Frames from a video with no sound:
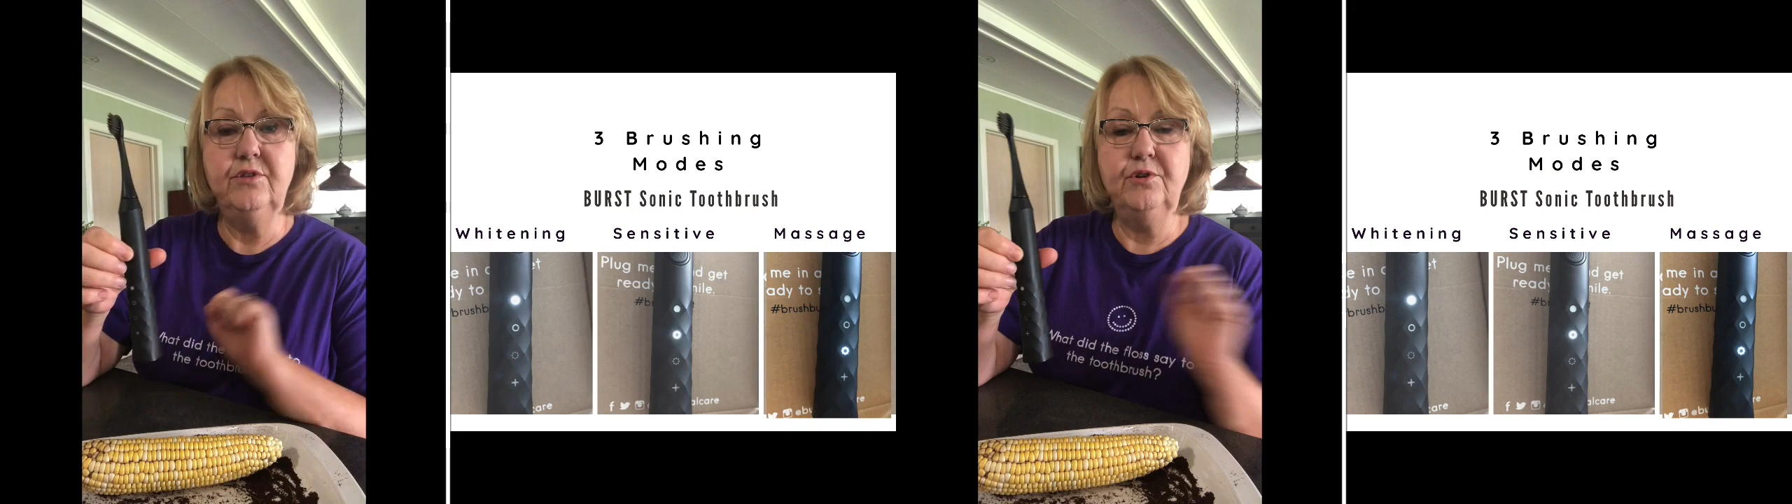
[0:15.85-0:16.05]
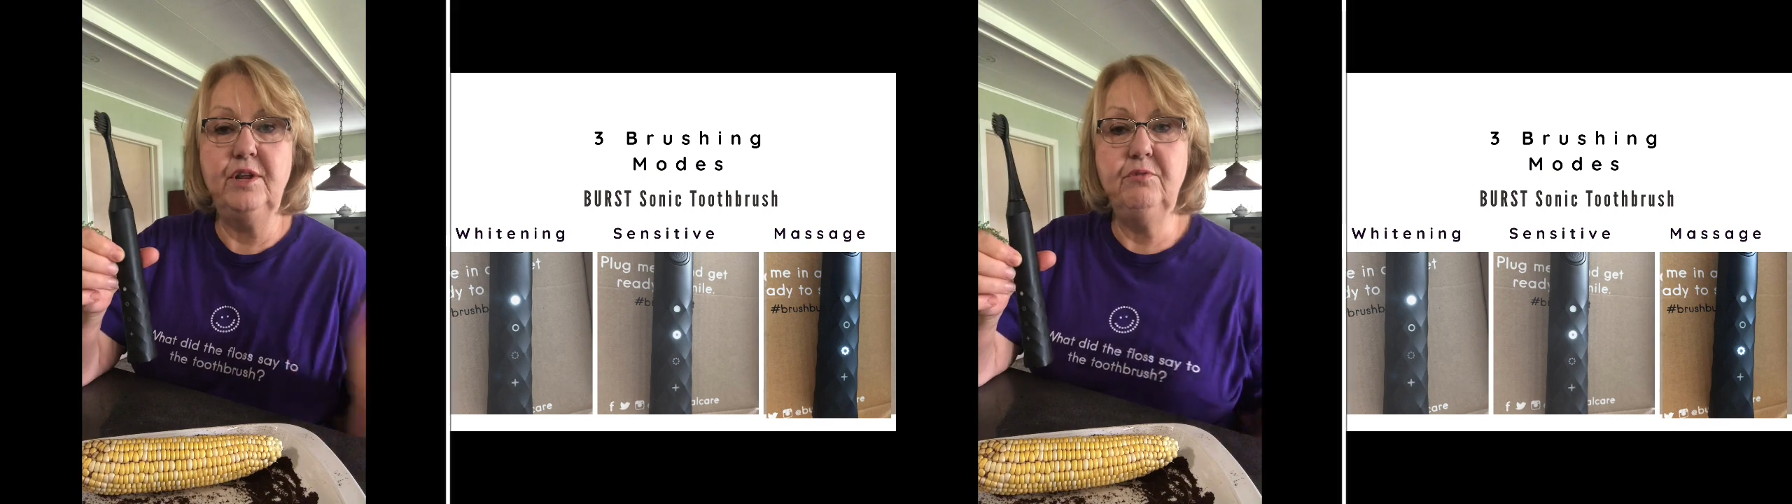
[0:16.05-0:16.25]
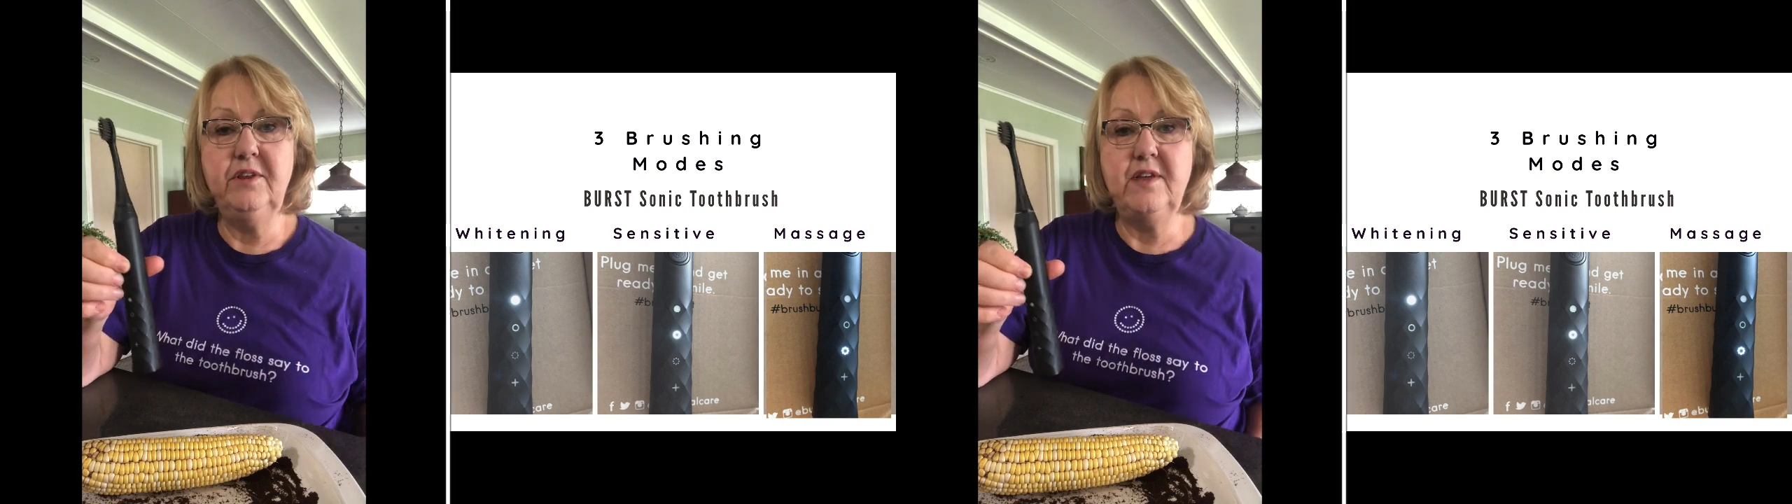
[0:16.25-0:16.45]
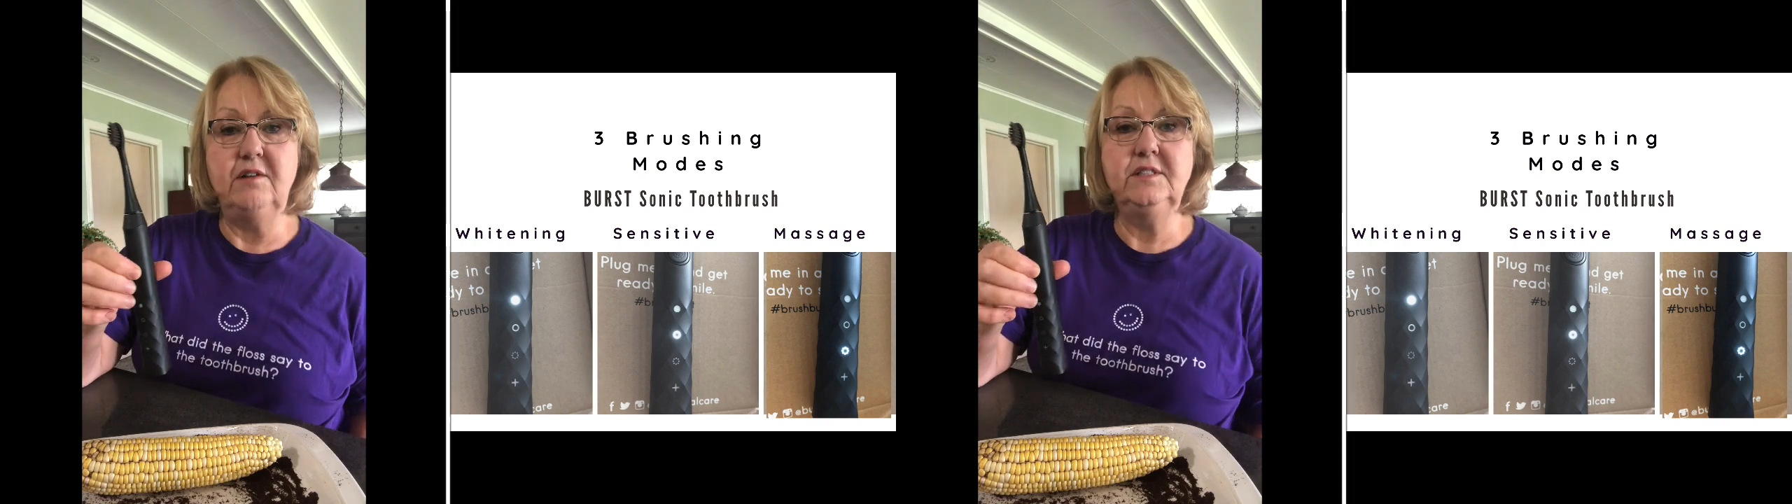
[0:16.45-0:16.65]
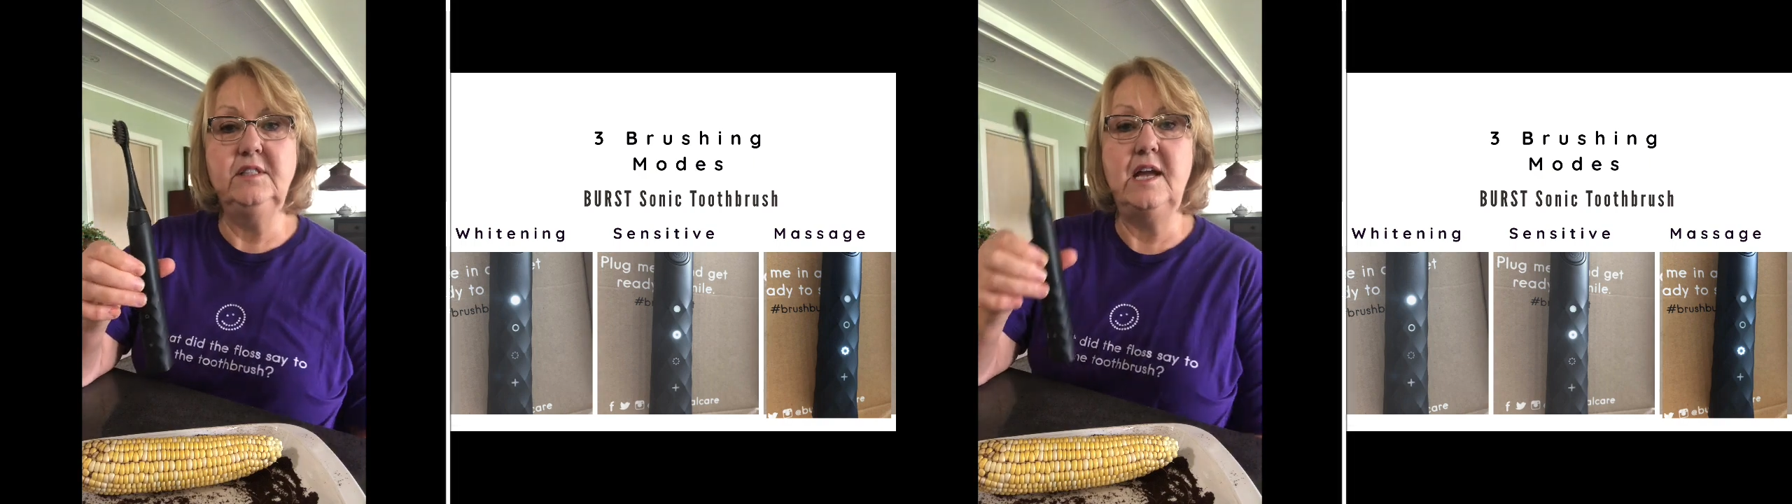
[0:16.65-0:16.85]

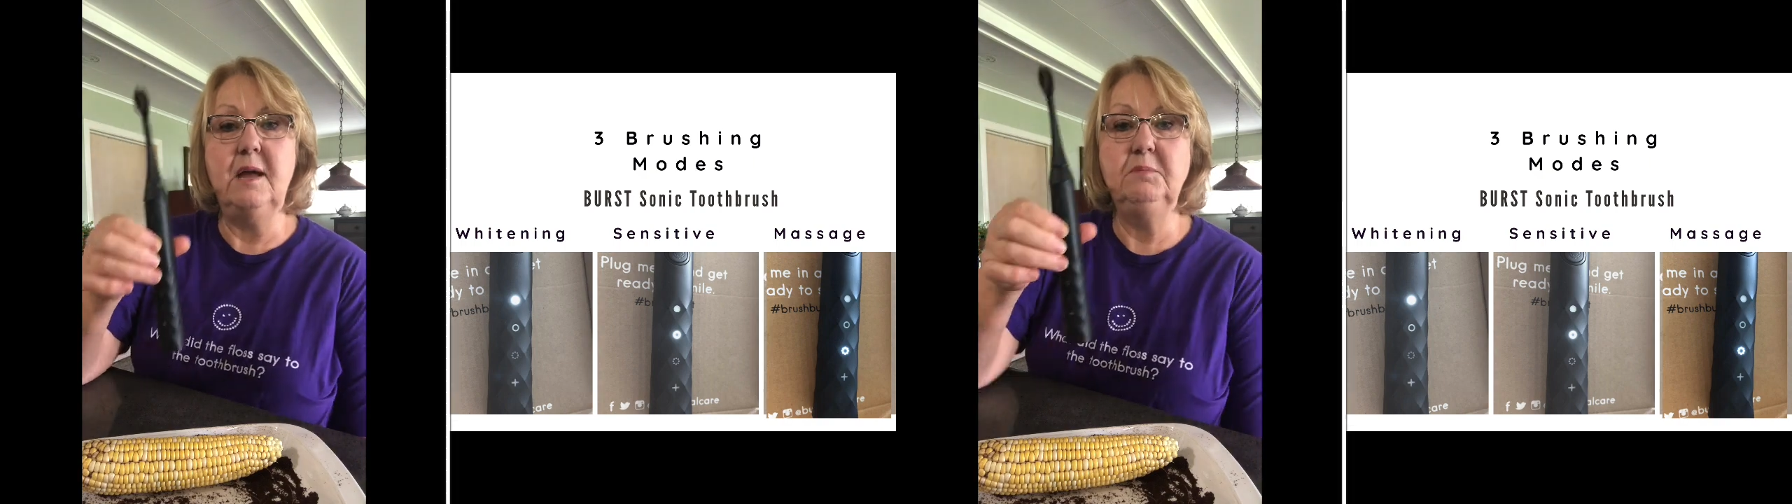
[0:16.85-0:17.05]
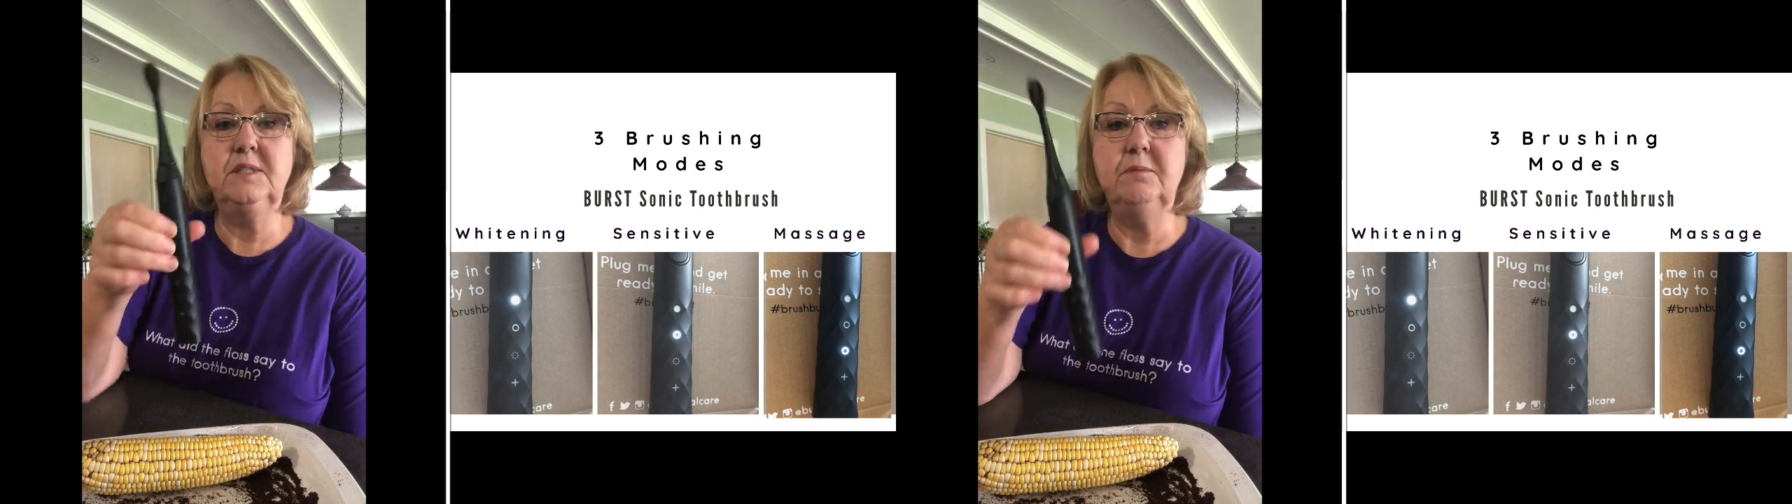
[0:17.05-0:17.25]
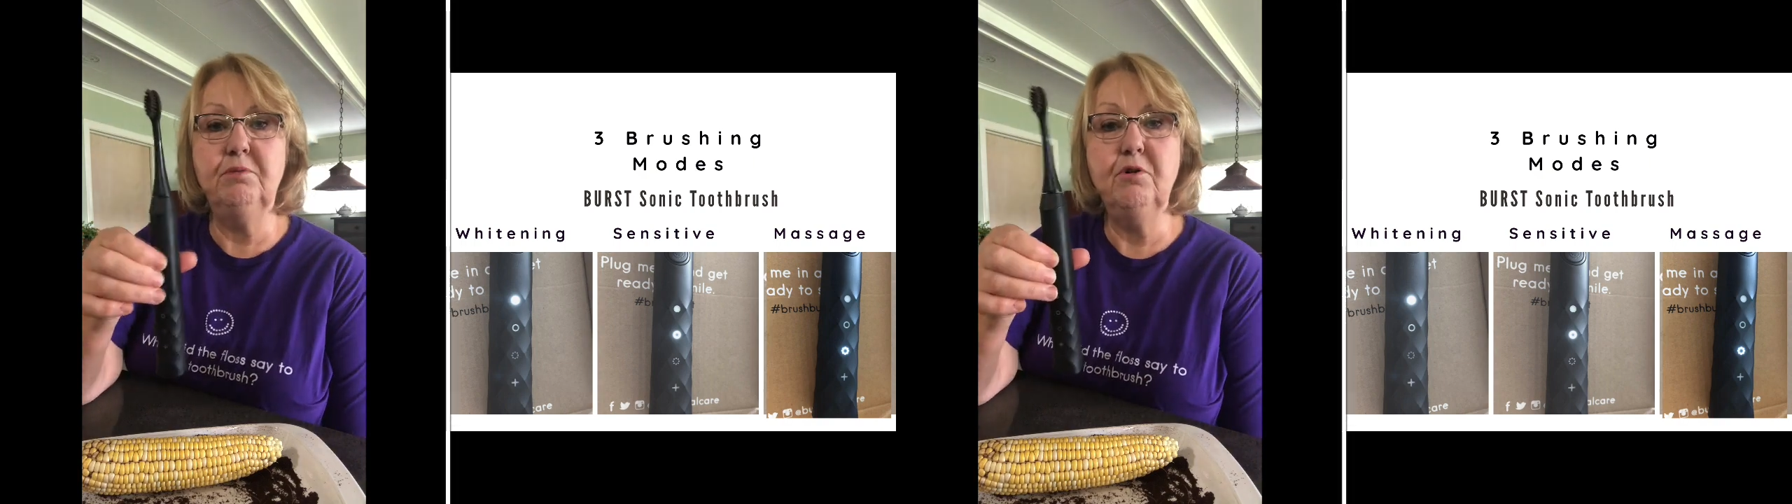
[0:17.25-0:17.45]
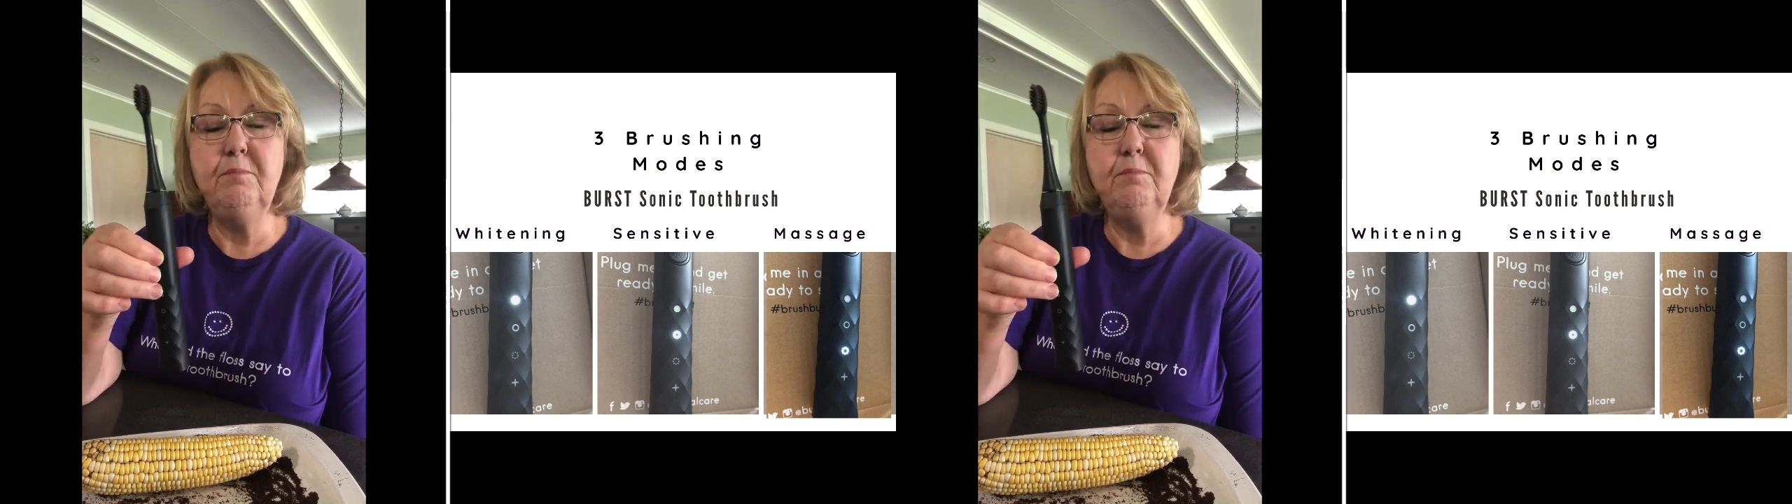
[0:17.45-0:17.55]
33,000 times per